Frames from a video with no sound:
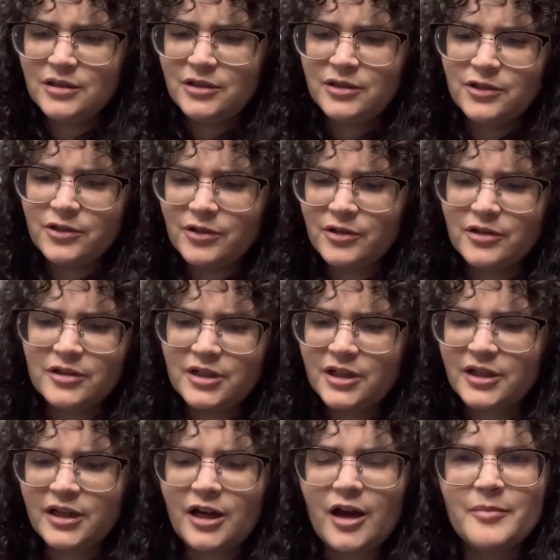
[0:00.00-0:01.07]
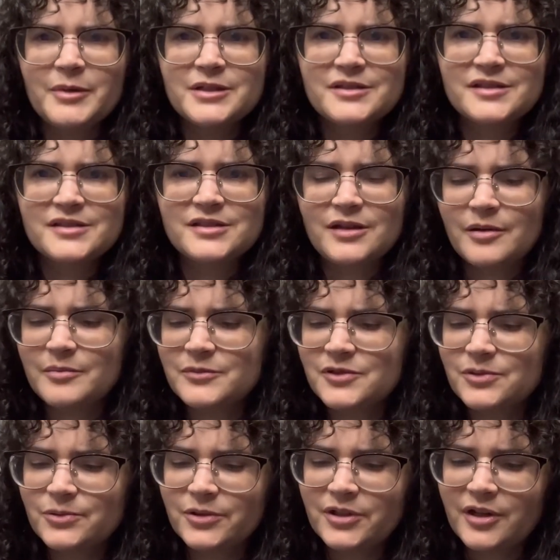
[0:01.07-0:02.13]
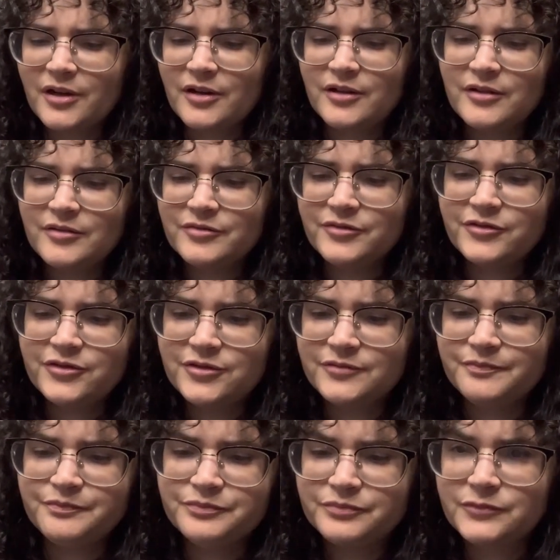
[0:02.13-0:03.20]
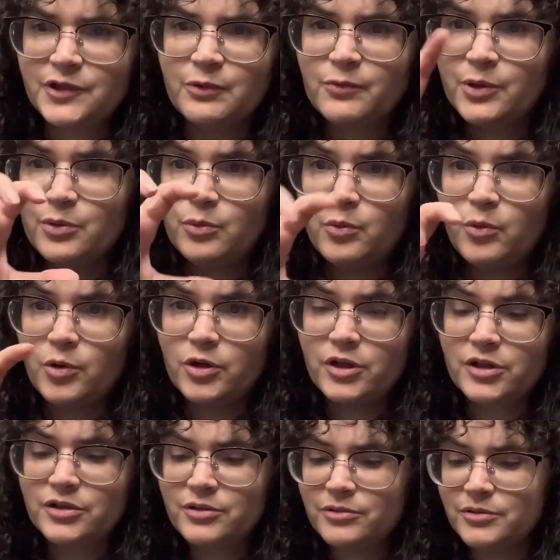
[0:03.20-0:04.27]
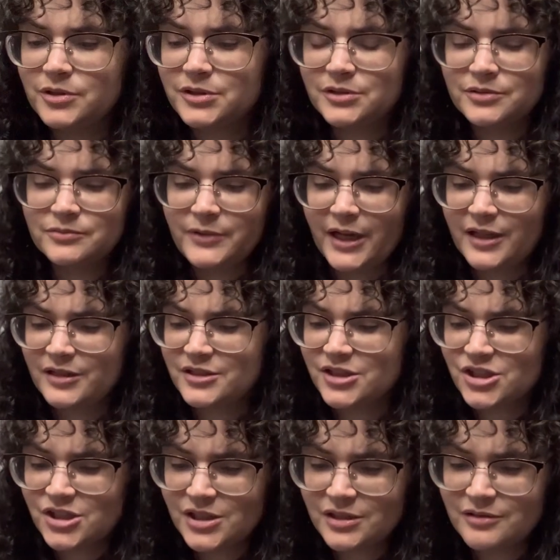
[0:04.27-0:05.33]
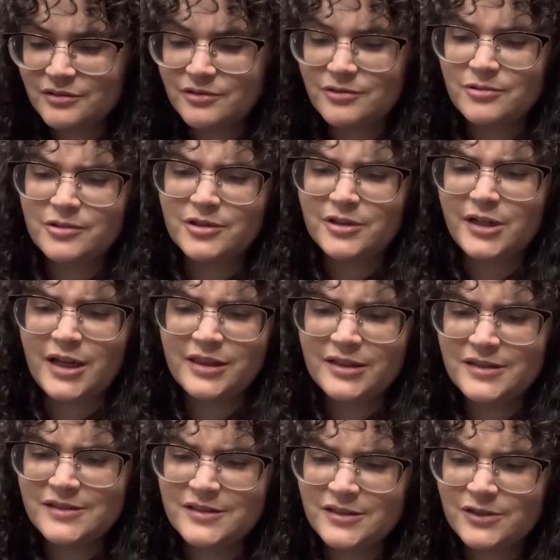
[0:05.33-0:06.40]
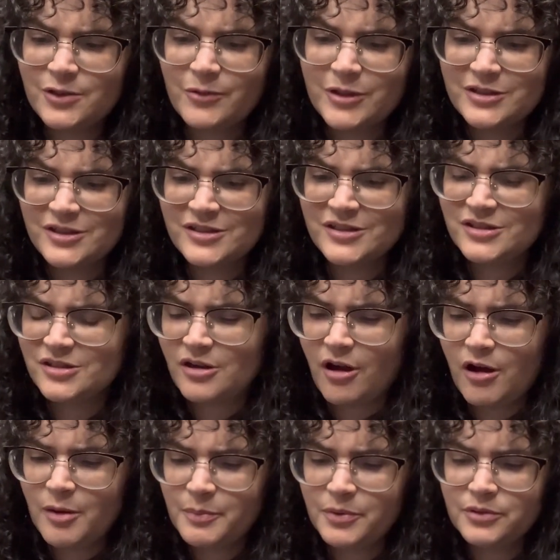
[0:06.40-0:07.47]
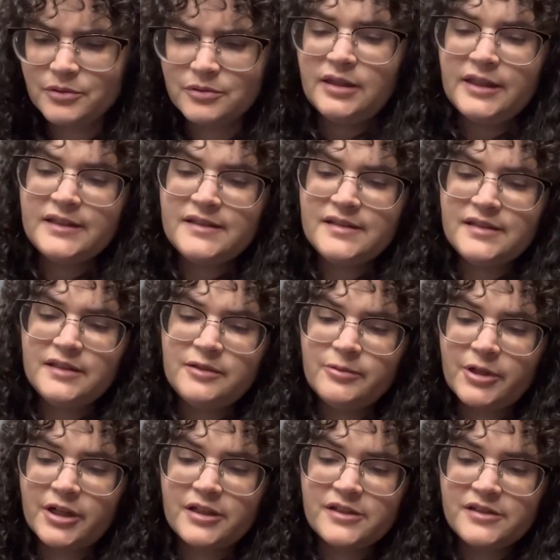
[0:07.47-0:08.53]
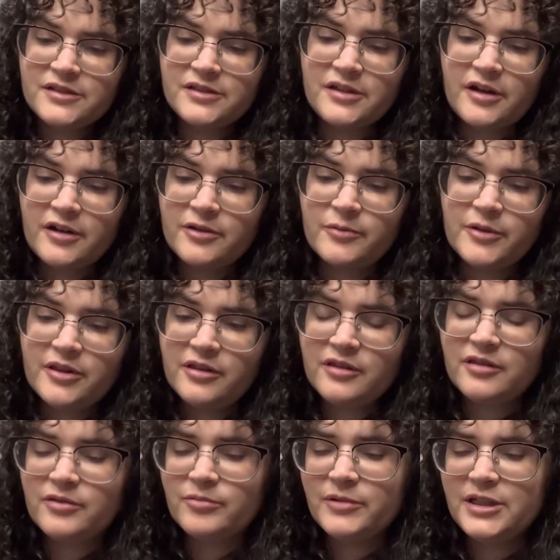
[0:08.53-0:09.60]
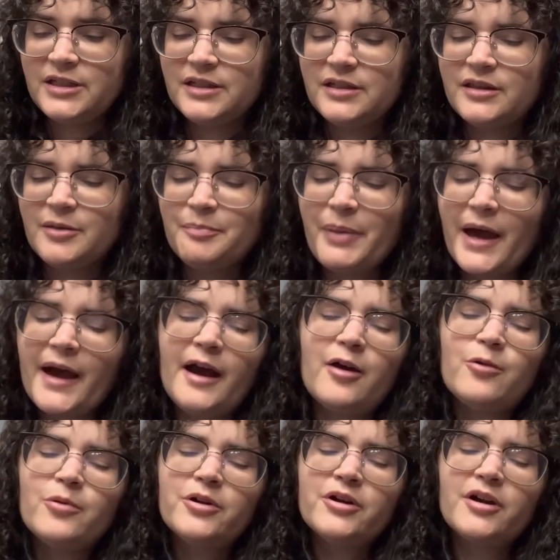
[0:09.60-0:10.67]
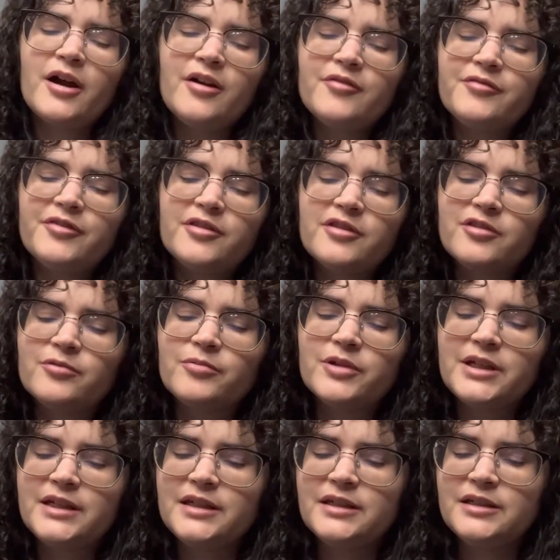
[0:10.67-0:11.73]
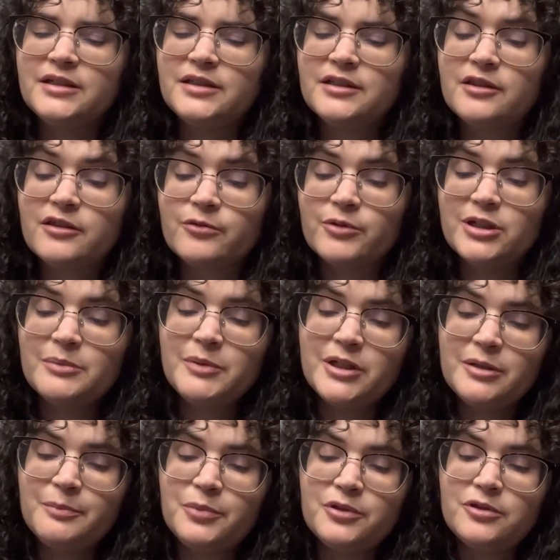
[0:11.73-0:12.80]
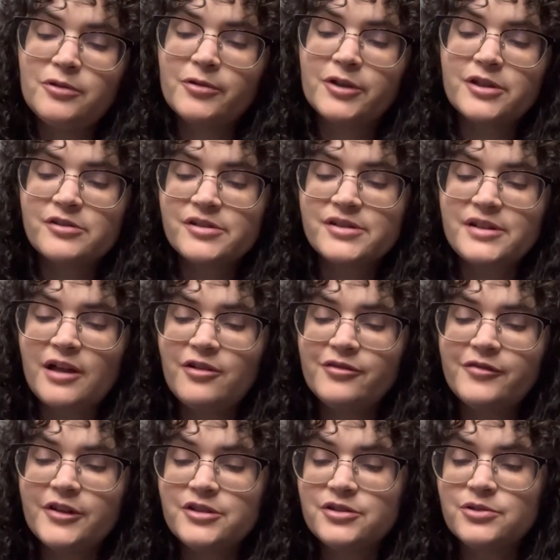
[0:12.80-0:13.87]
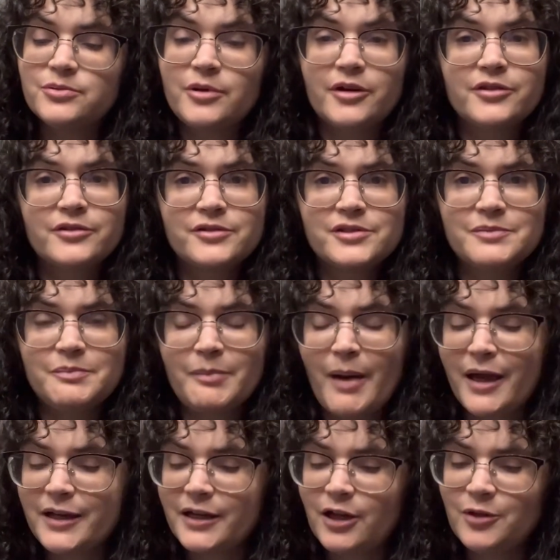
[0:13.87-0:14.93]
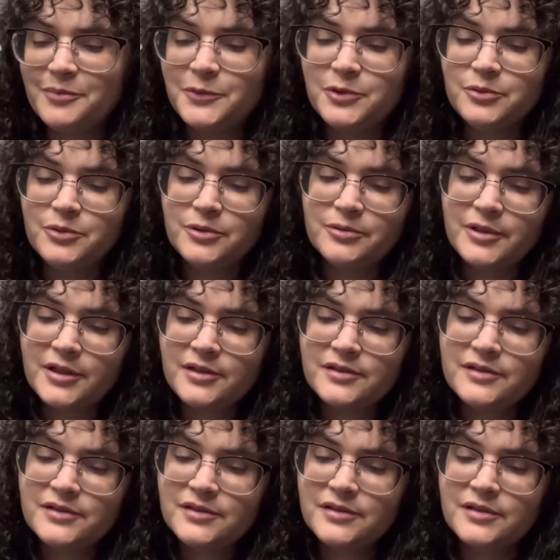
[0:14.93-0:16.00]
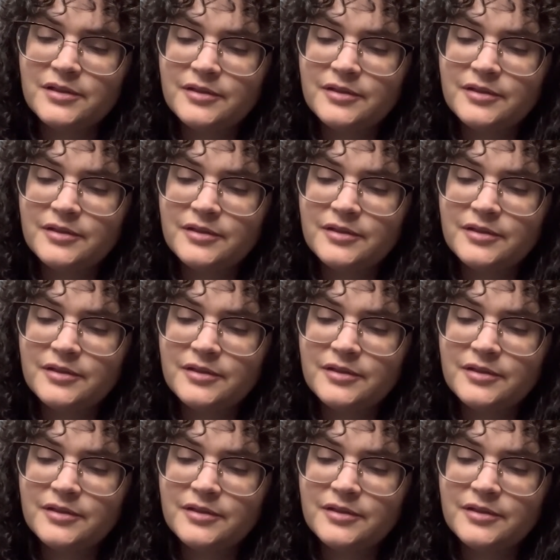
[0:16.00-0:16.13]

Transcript: you're gonna come into some sort of reward or recognition, or at least it's going to stop. Let's see, we're gonna start with 3. The power of 3. 3 people or yourself and 2 others might help you do this.